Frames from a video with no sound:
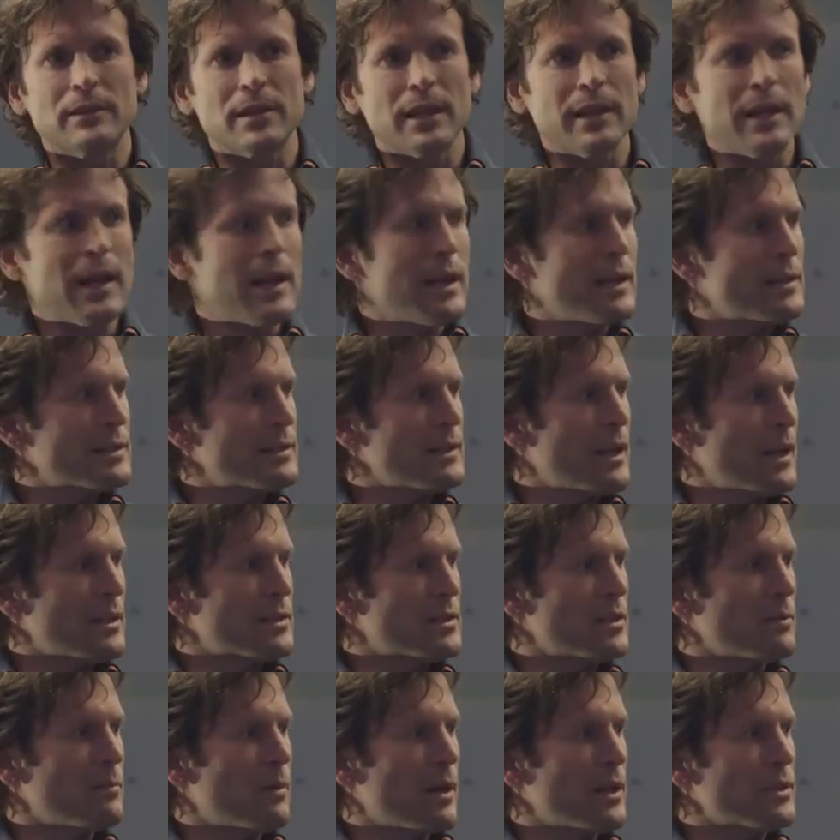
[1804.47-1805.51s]
today it's not
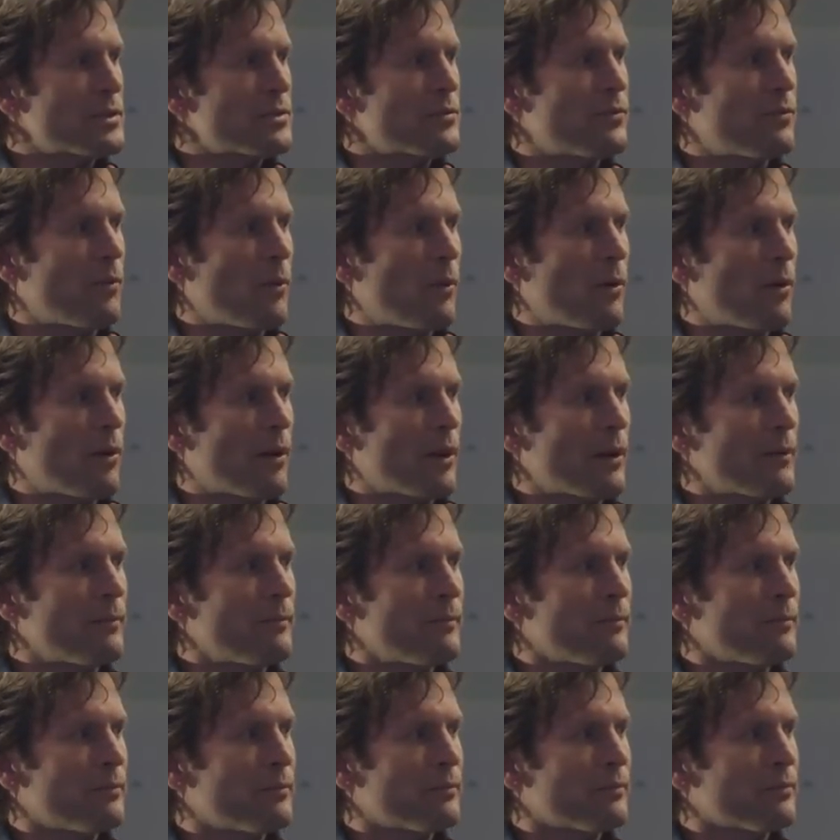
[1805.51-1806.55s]
so much for
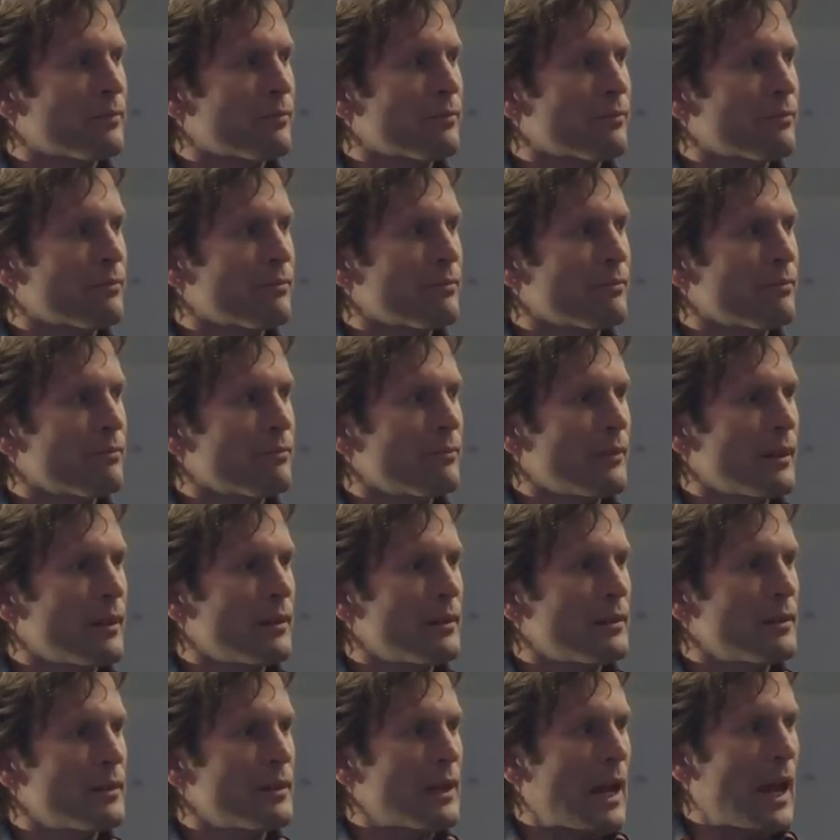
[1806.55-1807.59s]

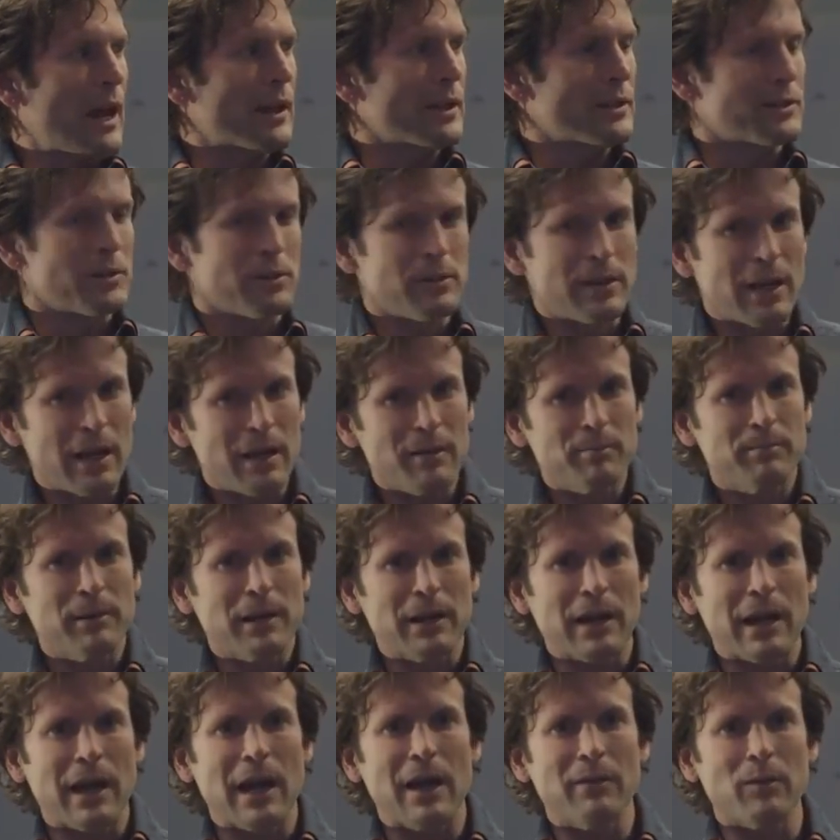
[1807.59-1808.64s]
how to do that,
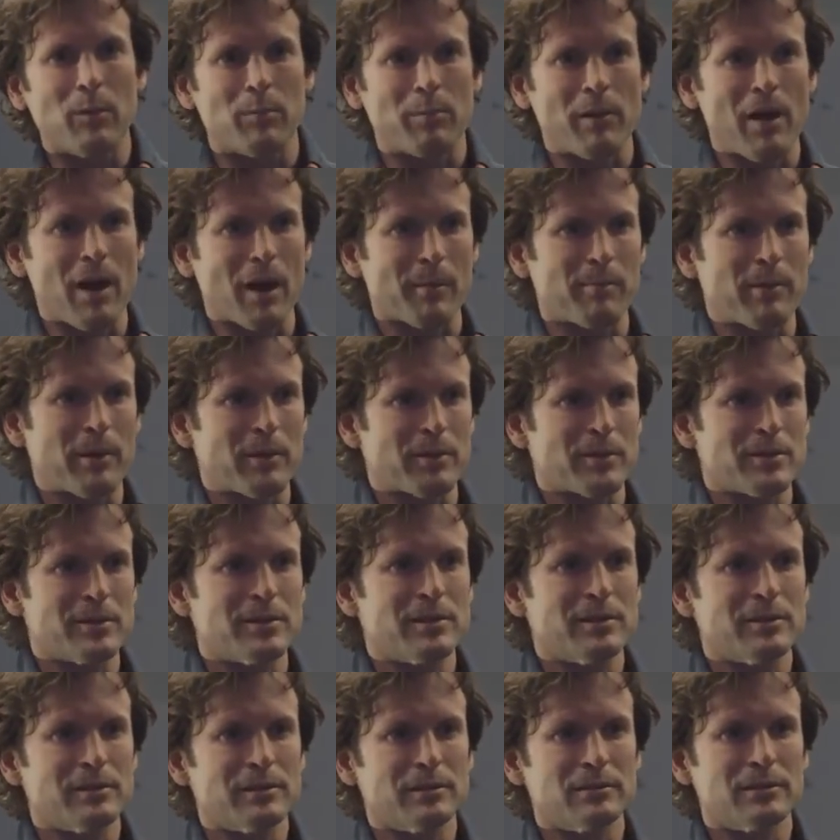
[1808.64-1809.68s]
but I have a blog
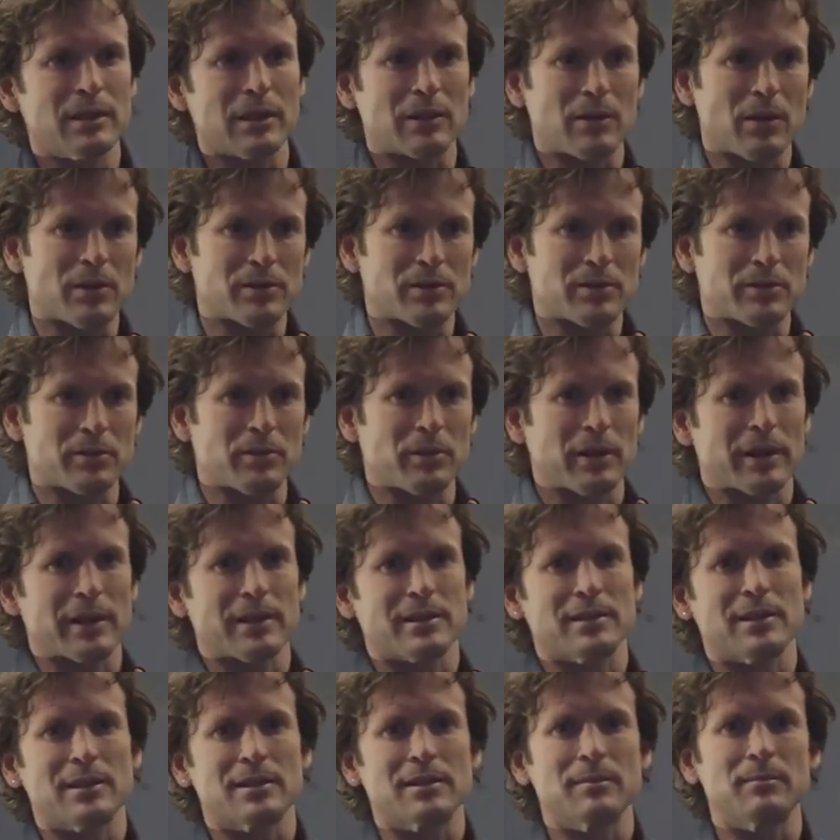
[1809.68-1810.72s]
post that goes through like a
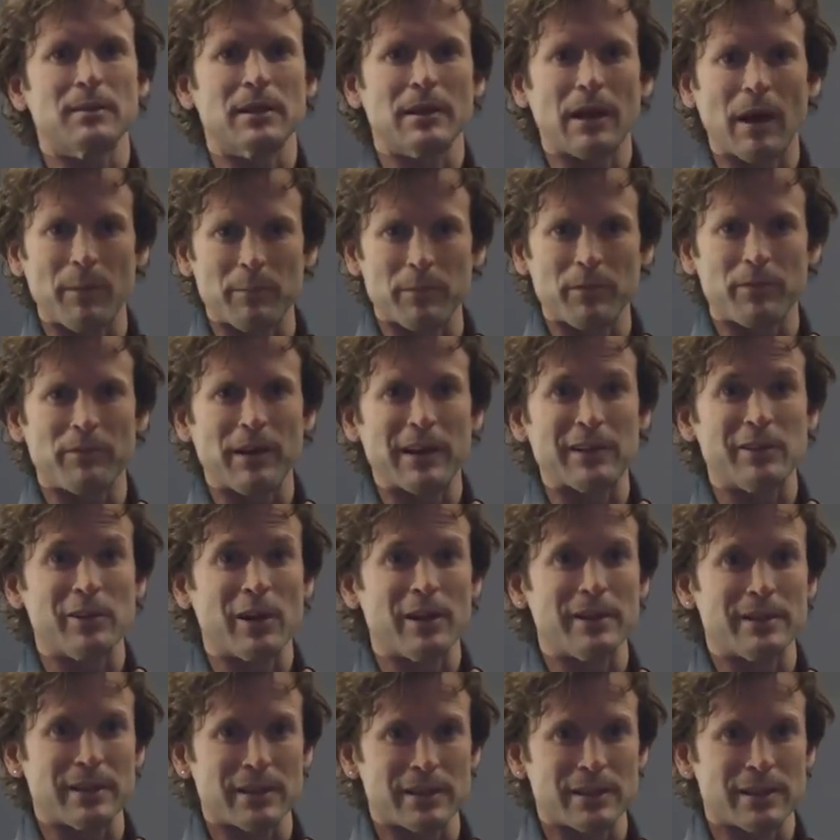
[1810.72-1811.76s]
system to help you find your
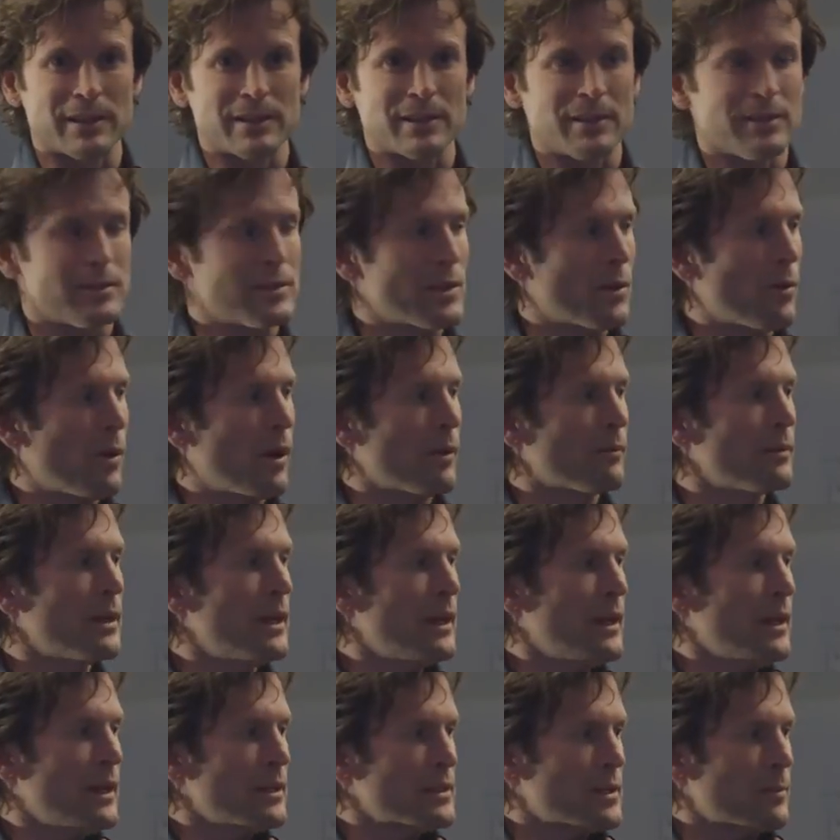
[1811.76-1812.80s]
ideas and so on.
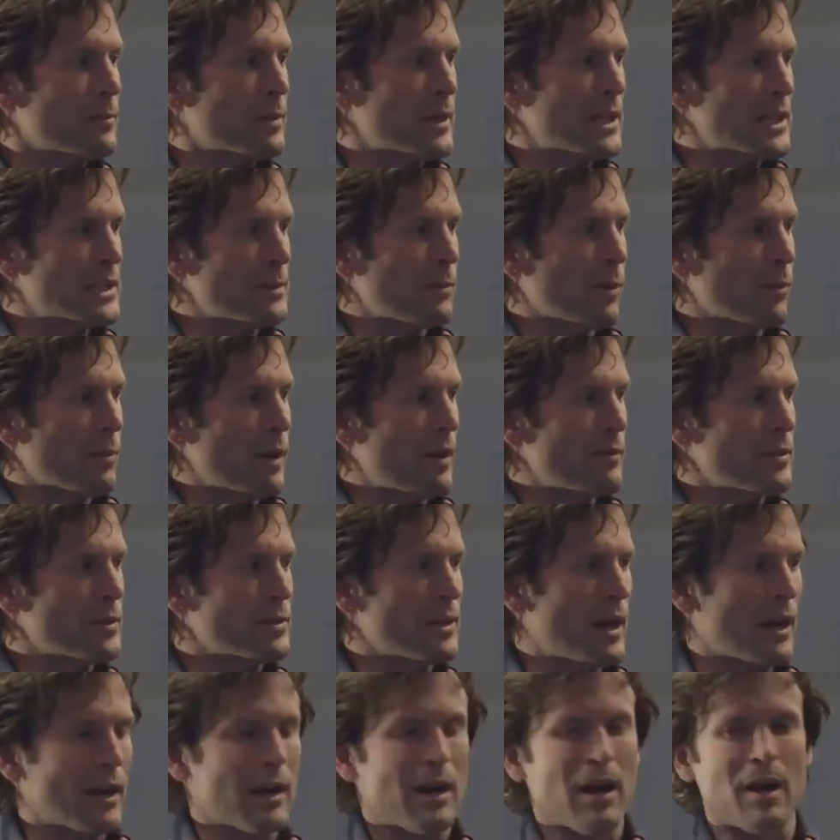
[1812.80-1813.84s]
It's at
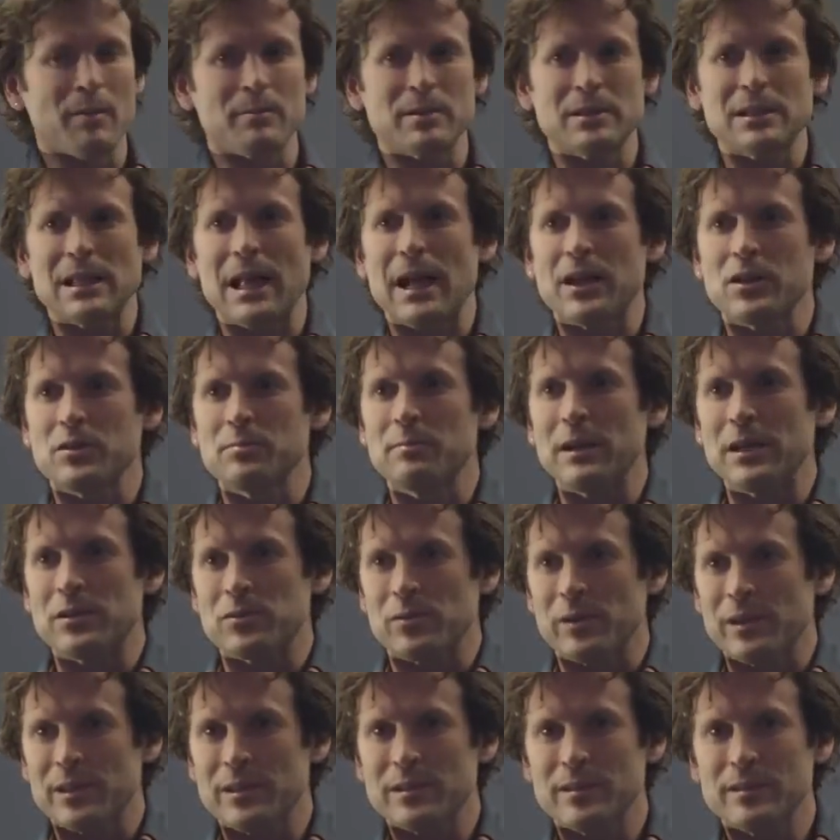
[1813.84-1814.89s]
predictablerevenue.com slash
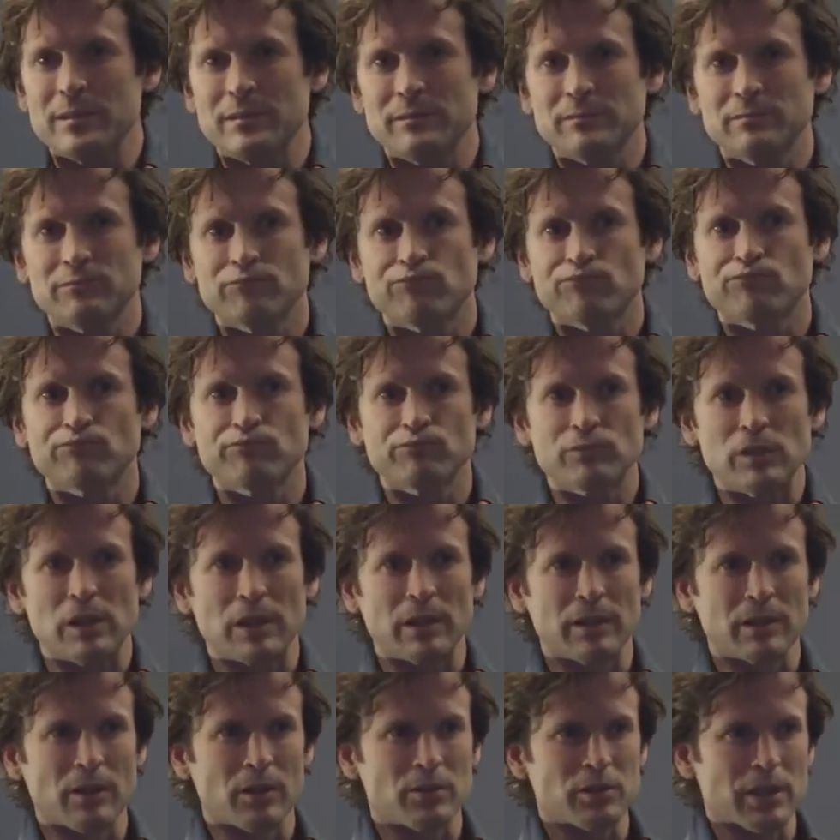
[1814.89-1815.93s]
matrix. You
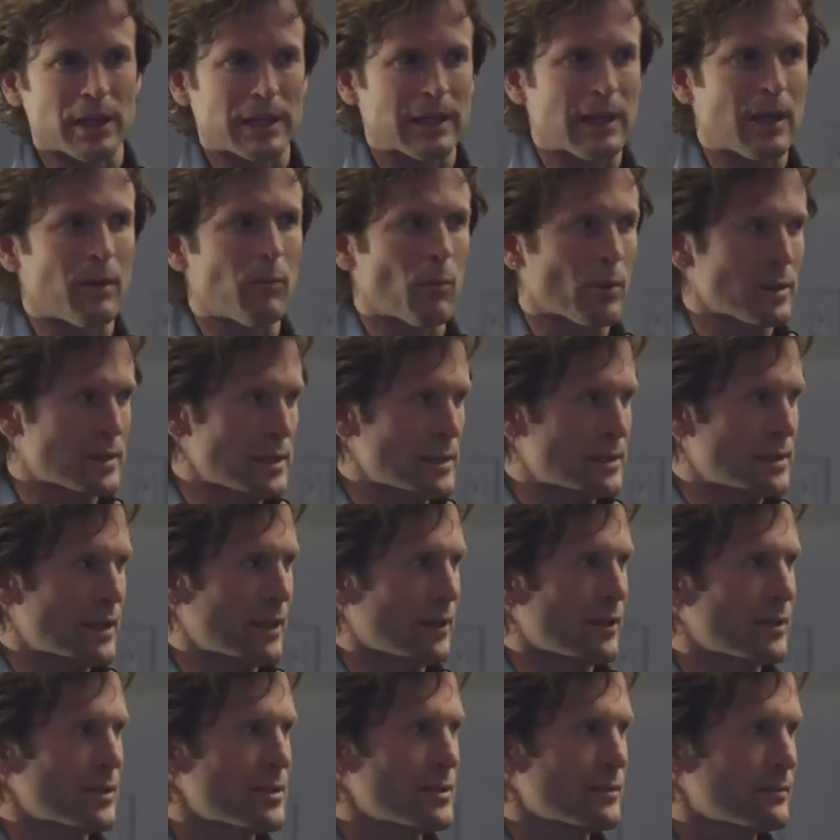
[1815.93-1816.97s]
can go check it out, more
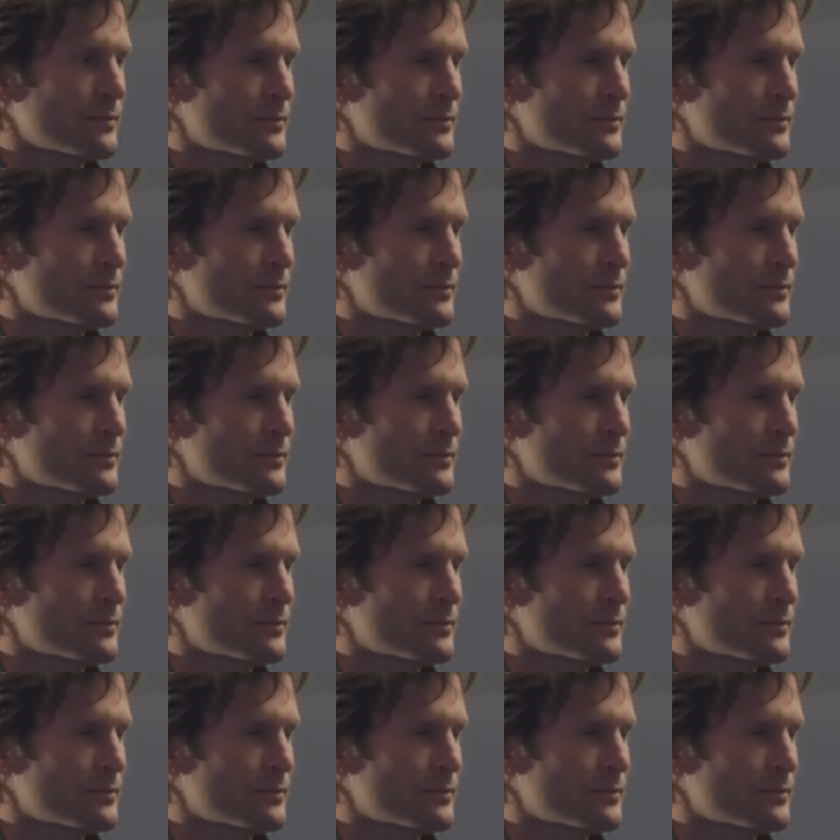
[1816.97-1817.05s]
details.